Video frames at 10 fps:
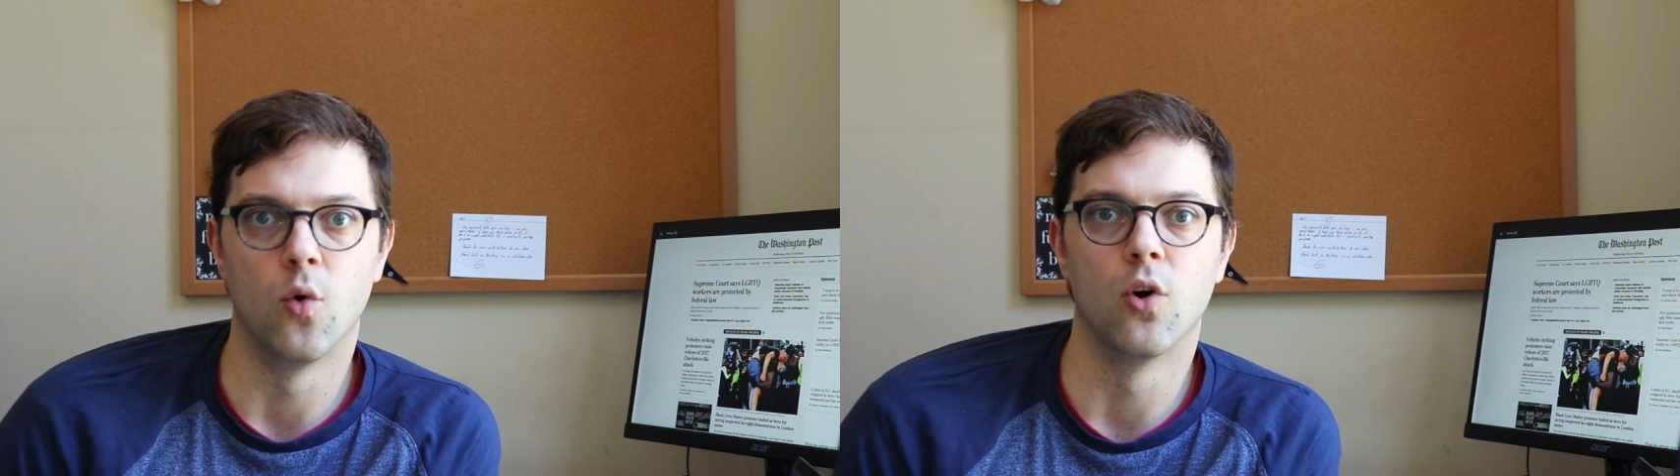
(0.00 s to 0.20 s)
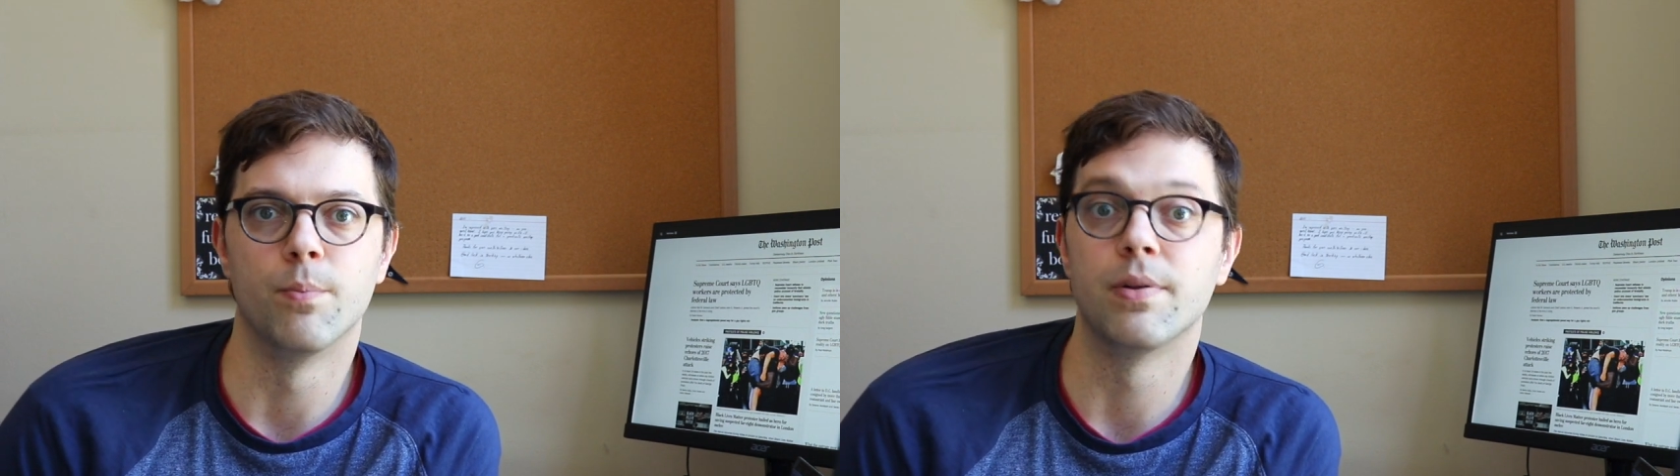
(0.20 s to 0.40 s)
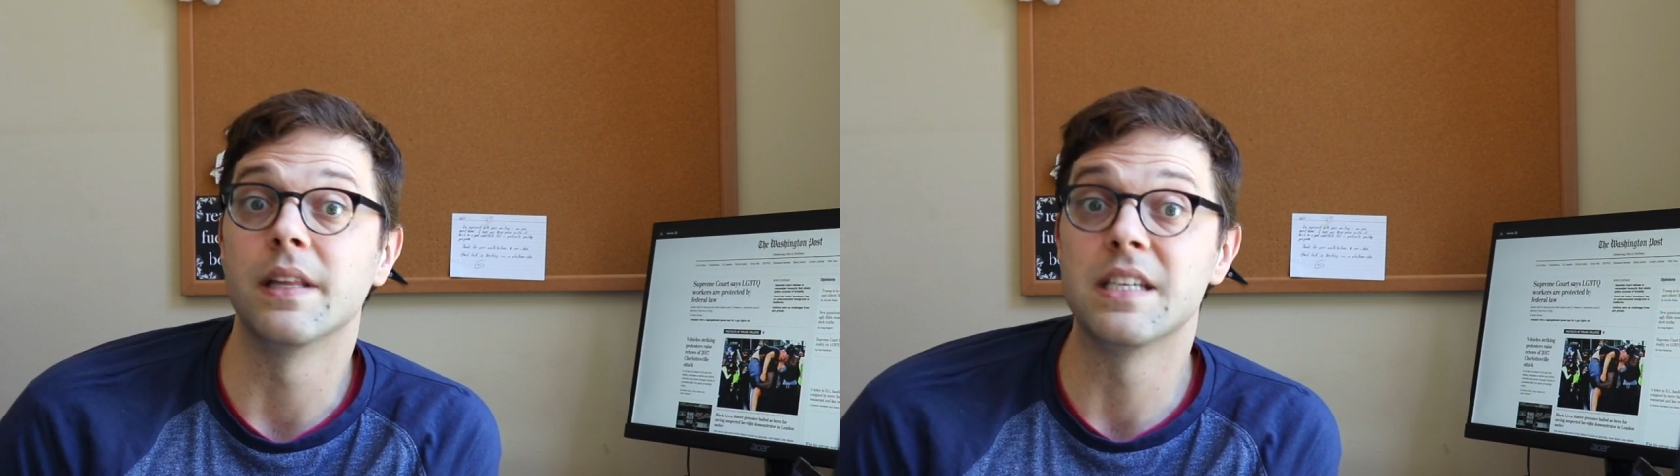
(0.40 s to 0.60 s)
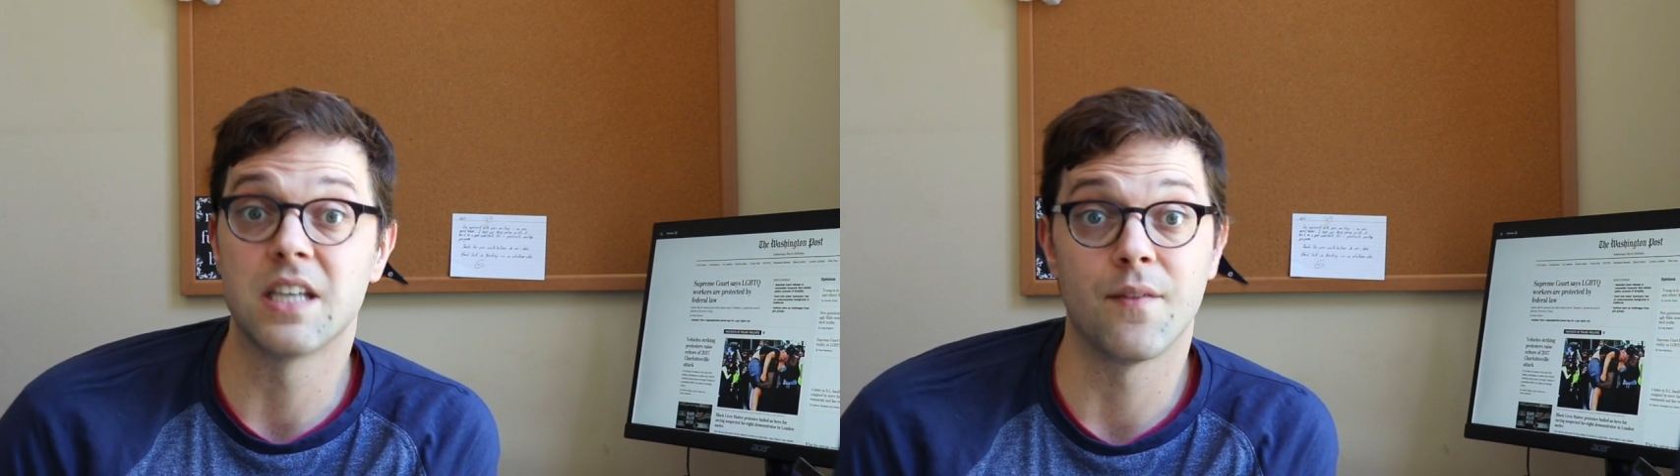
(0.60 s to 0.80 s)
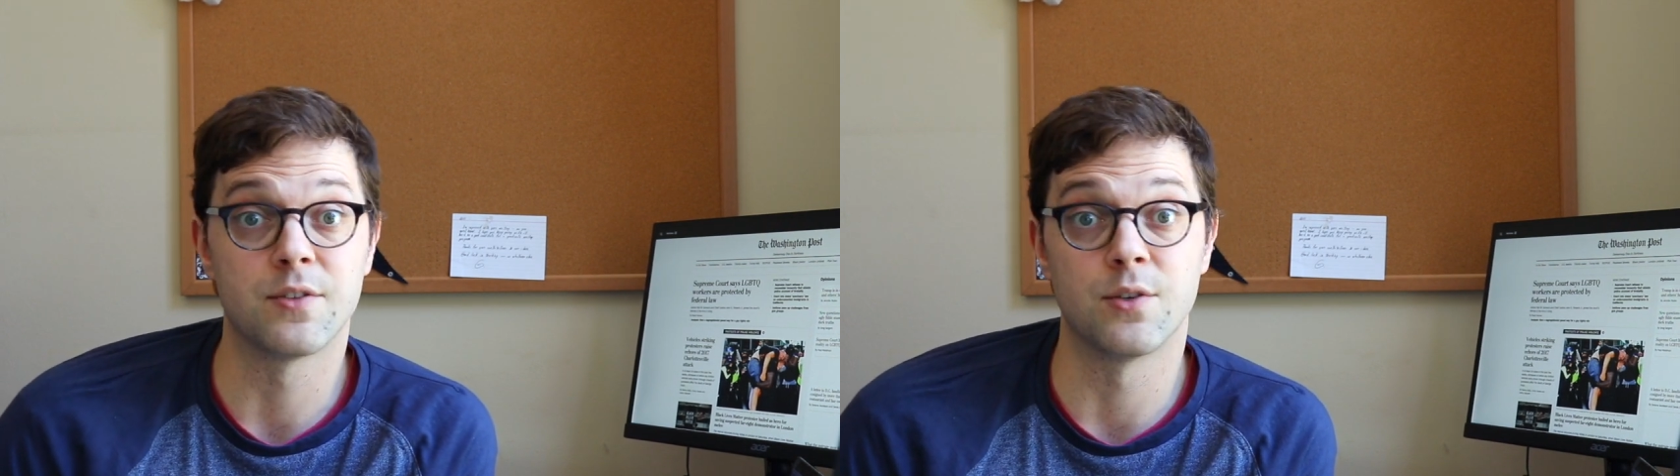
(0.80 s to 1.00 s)
or police
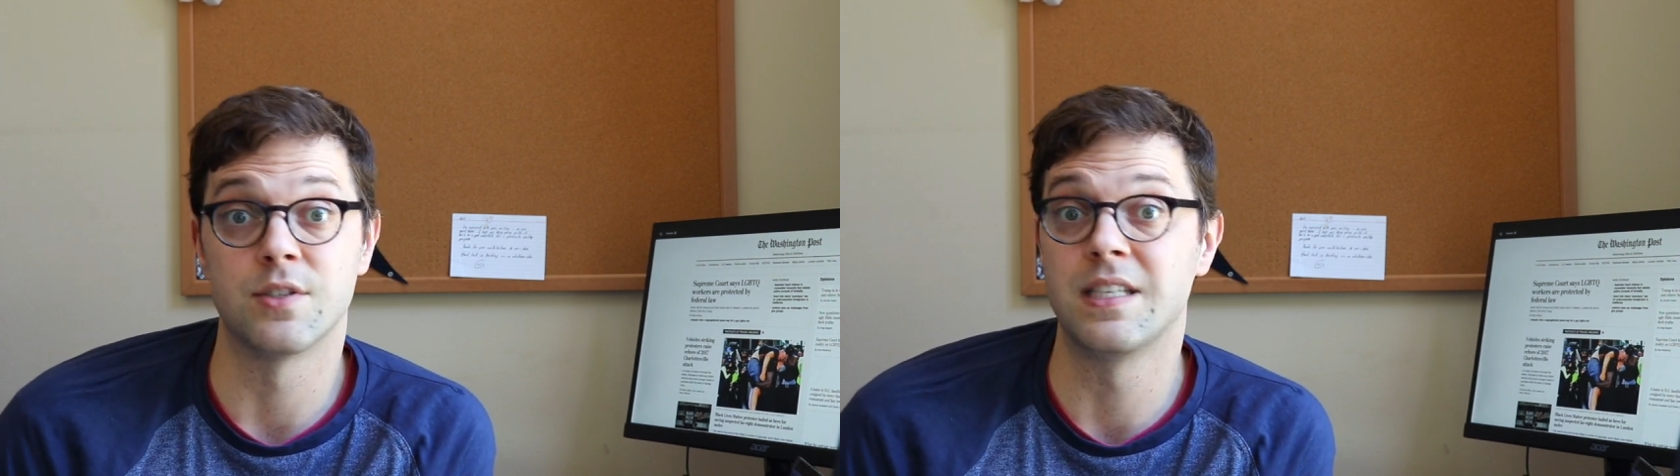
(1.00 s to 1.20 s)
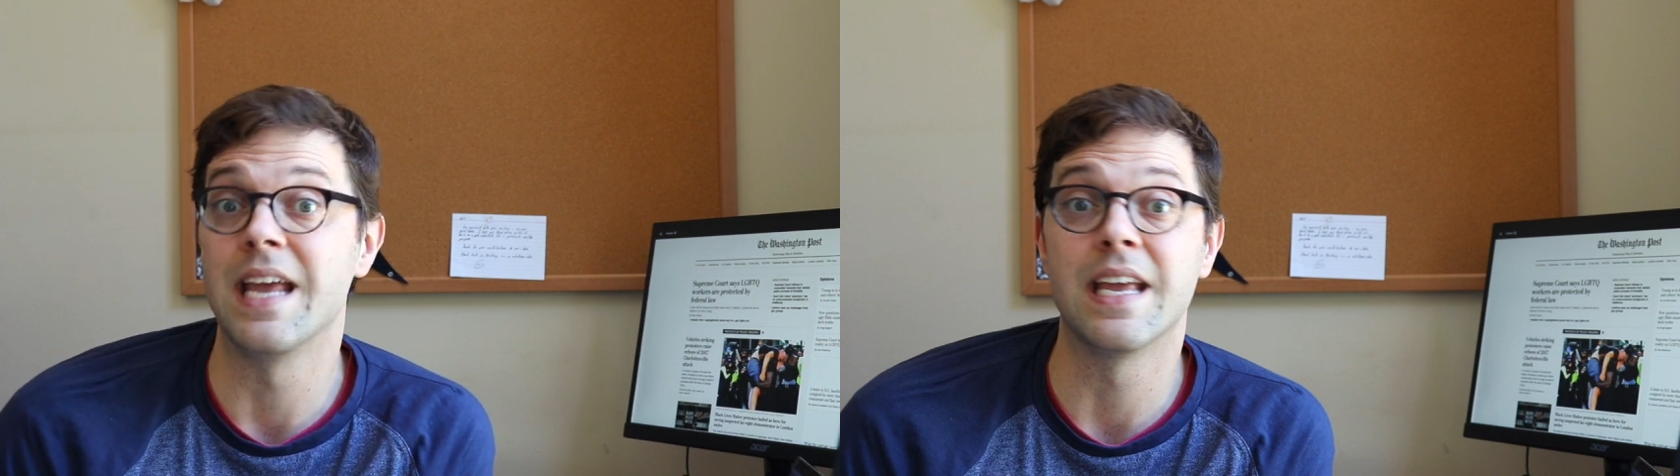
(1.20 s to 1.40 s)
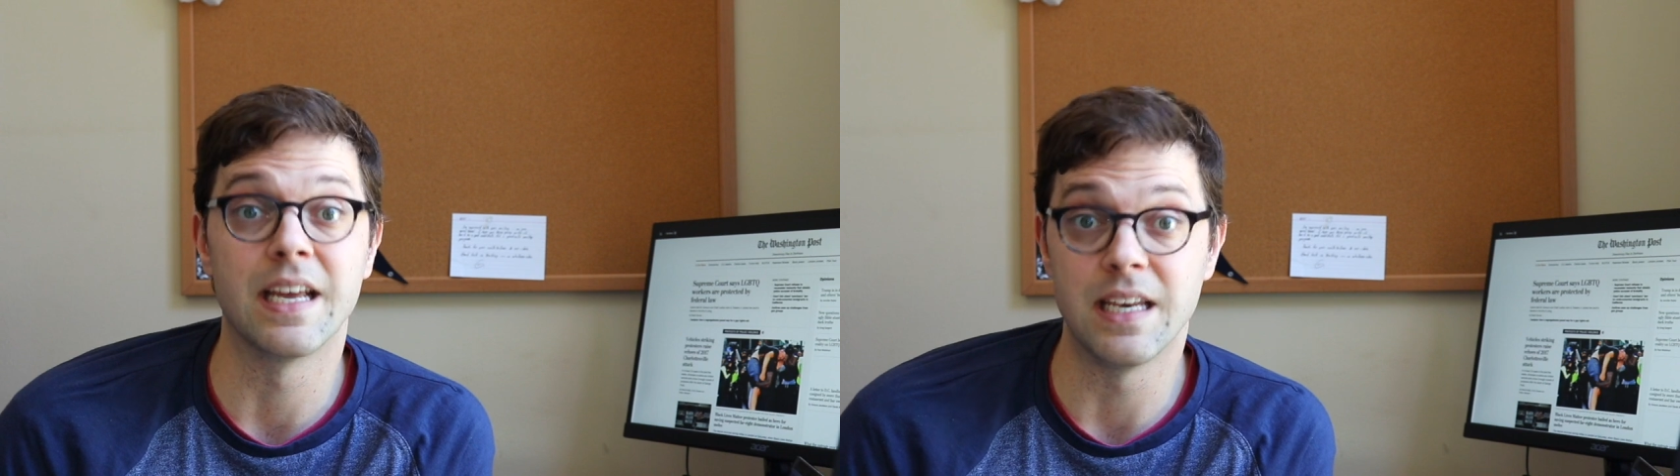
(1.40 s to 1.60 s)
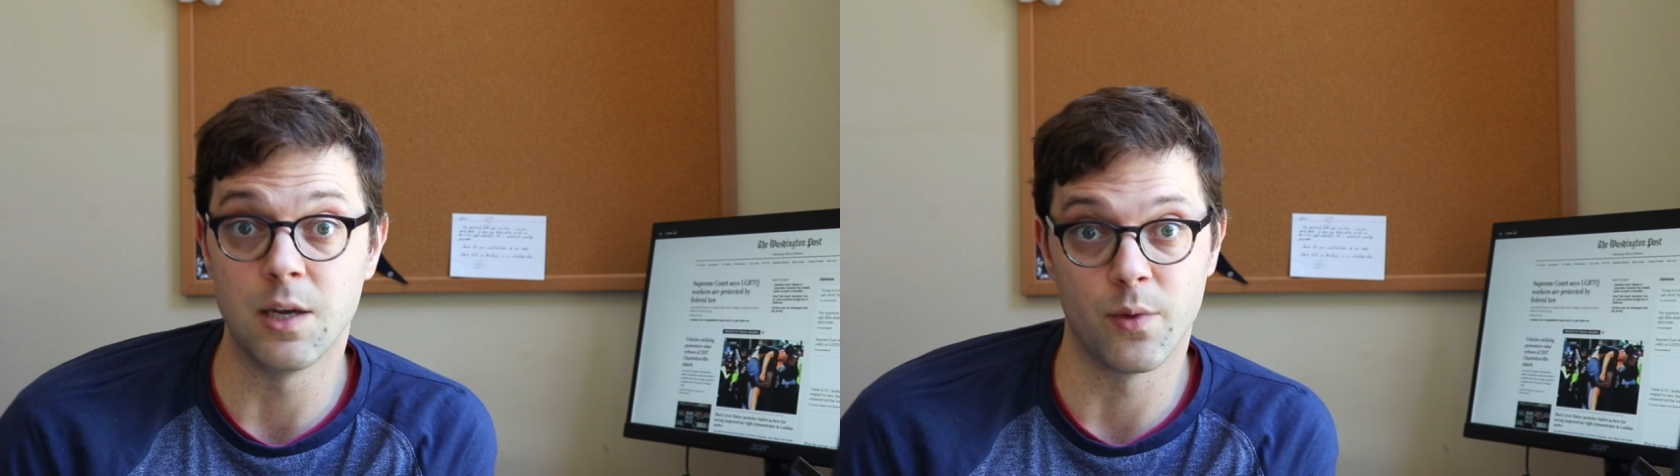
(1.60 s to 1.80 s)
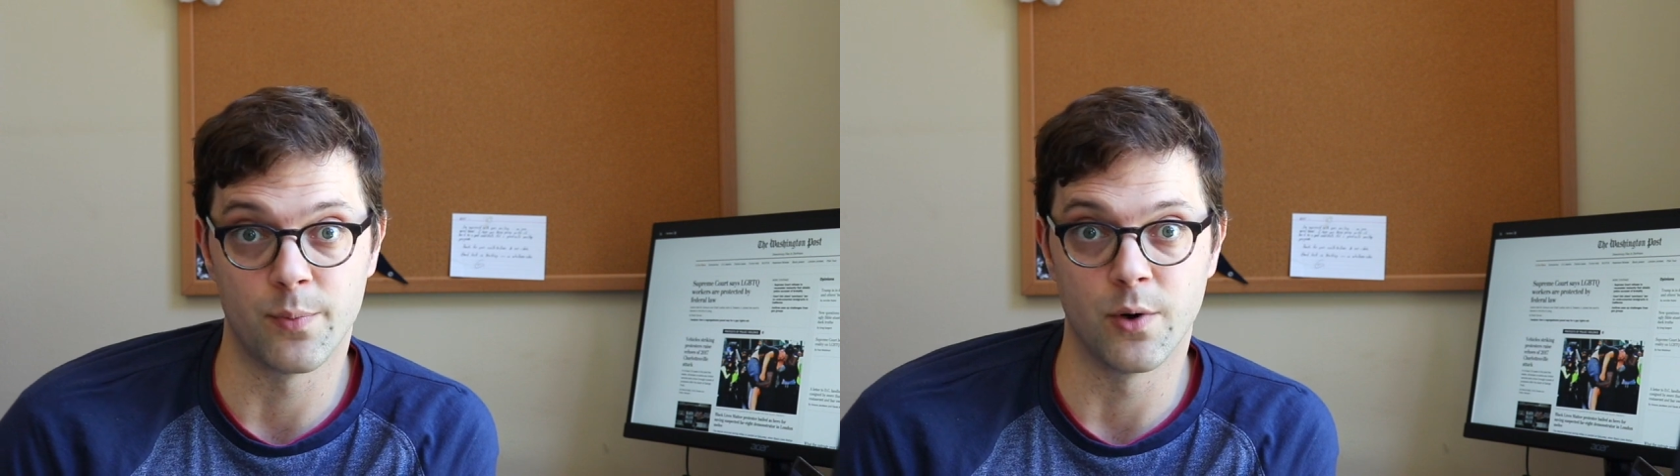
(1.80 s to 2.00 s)
officers taking a knee
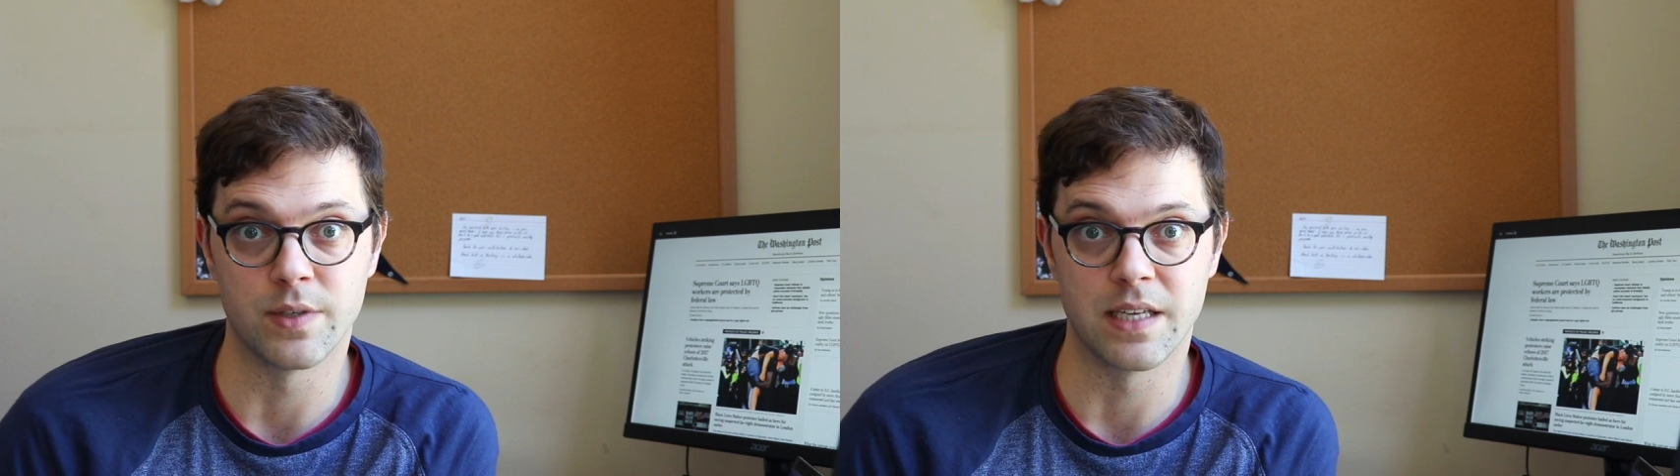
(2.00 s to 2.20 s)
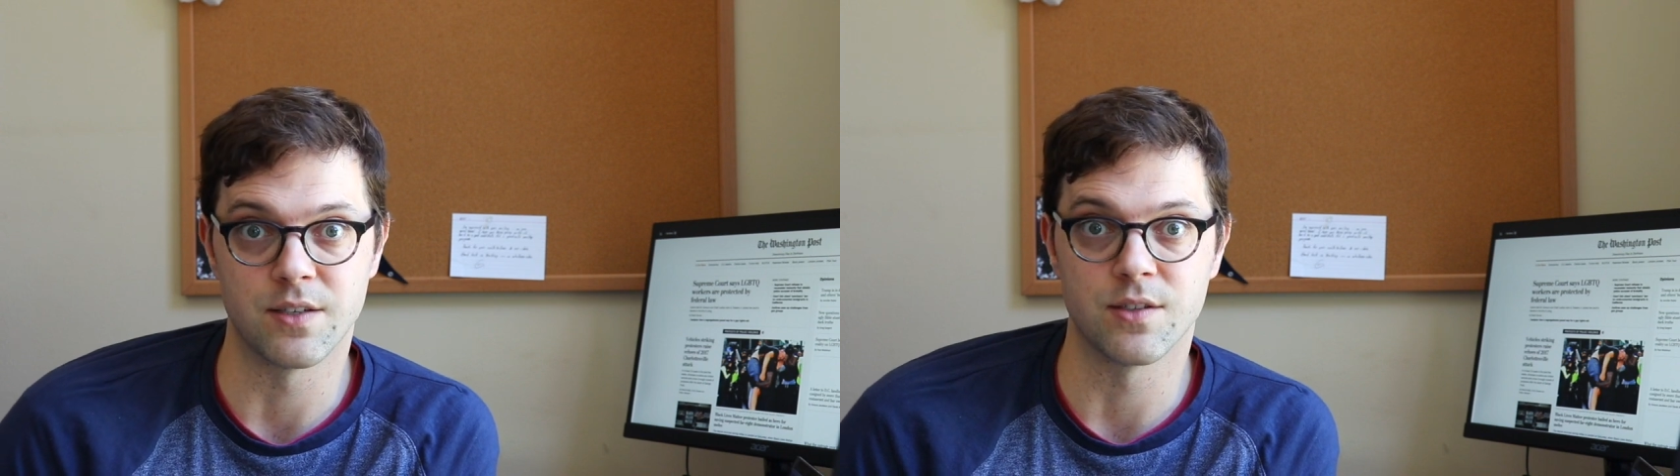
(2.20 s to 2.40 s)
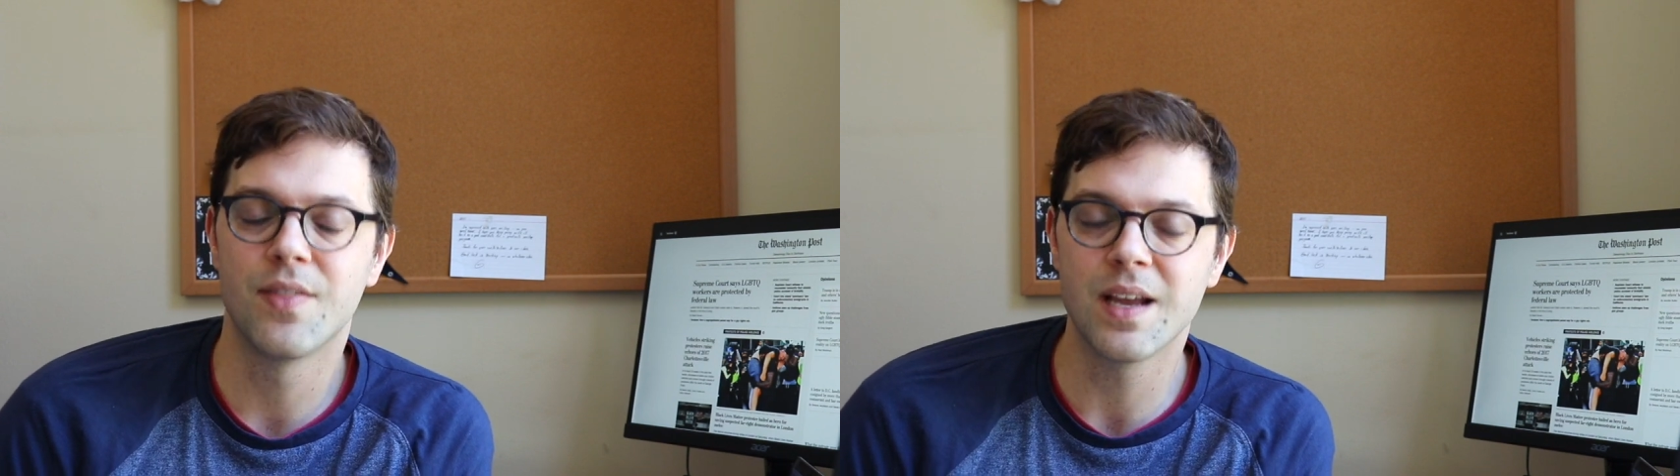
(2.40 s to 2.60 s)
with protesters,